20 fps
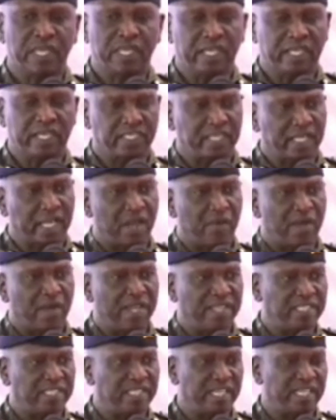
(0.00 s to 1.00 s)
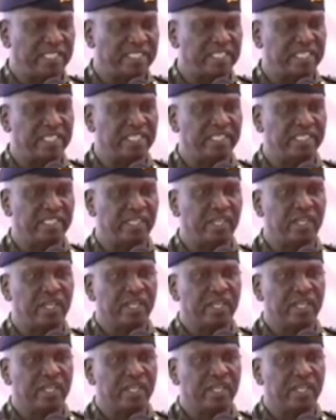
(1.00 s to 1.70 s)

As our IG has said,